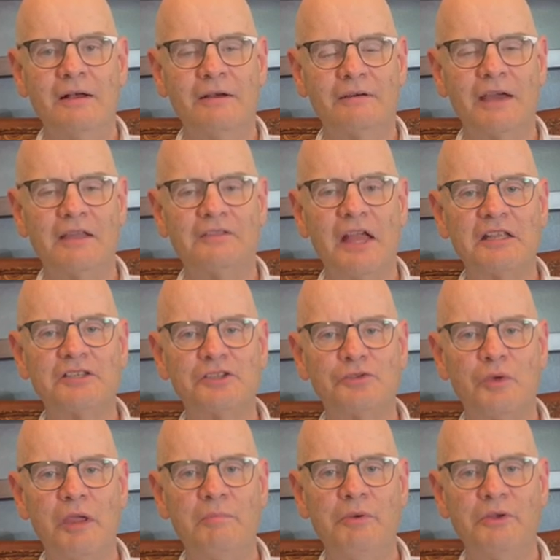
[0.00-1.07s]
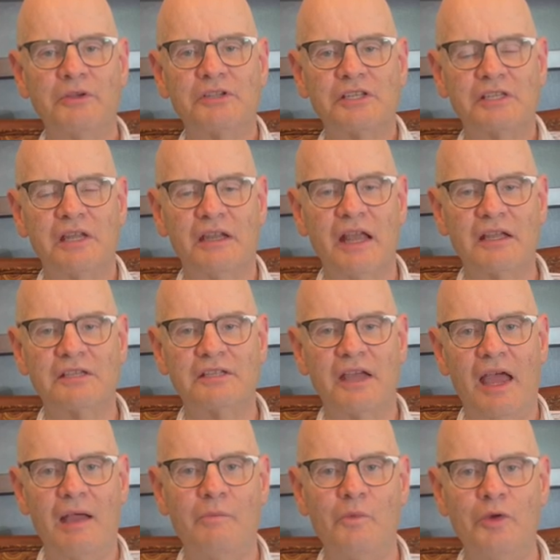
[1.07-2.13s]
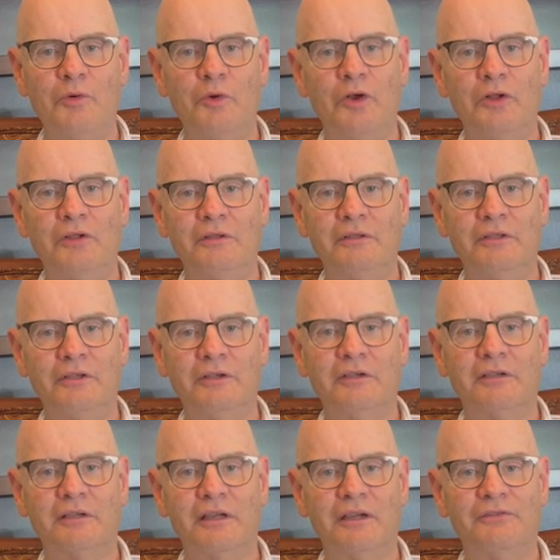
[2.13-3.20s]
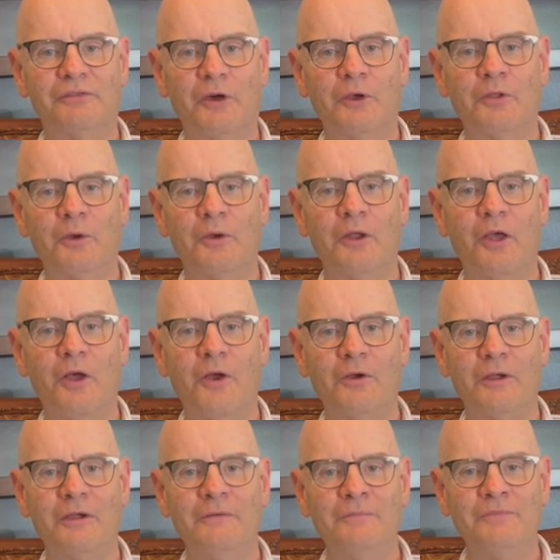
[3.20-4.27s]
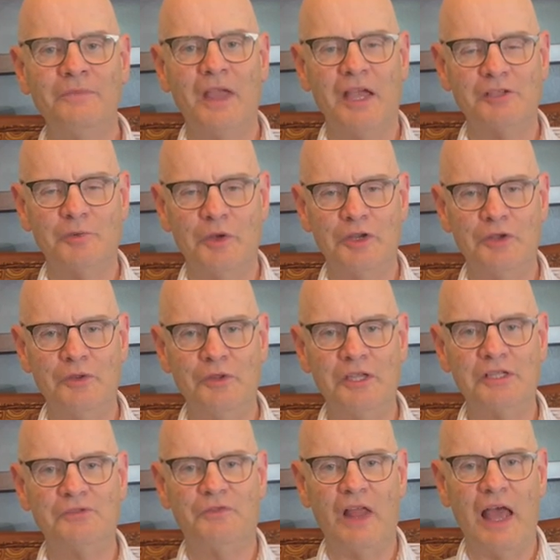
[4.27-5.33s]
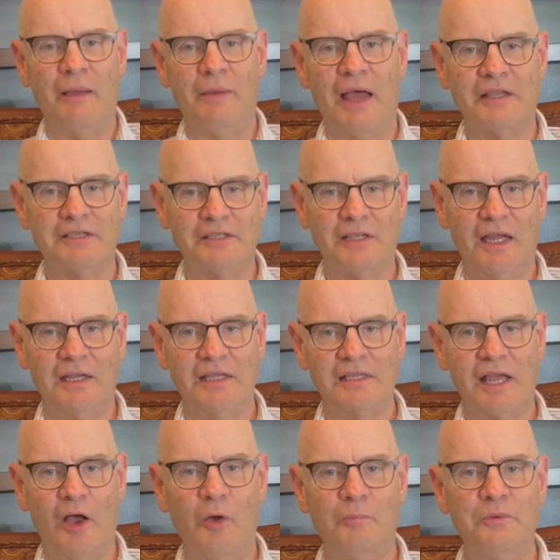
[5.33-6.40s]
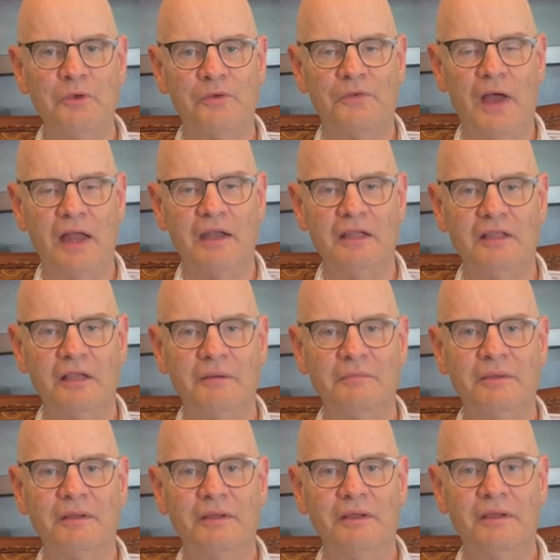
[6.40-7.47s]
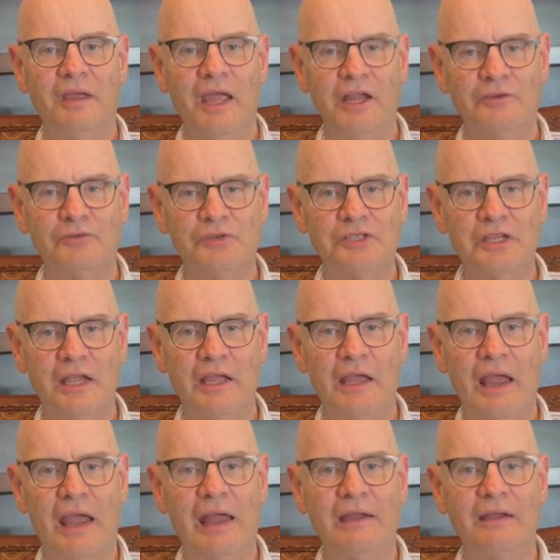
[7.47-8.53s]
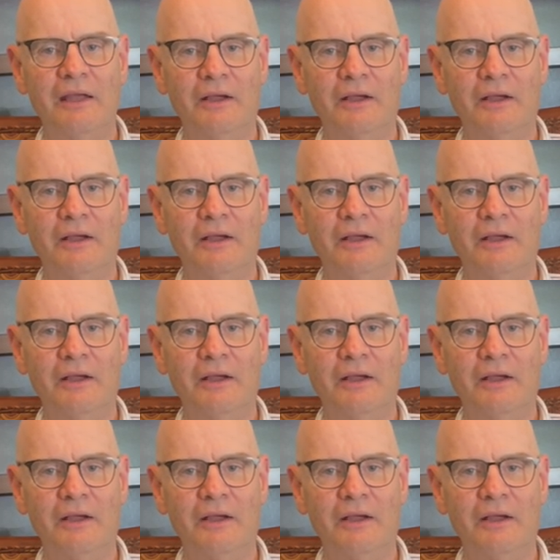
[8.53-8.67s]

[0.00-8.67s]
All right, that's 3 books, and next time we will look further along as we do these flyby studies. I hope you're finding them interesting and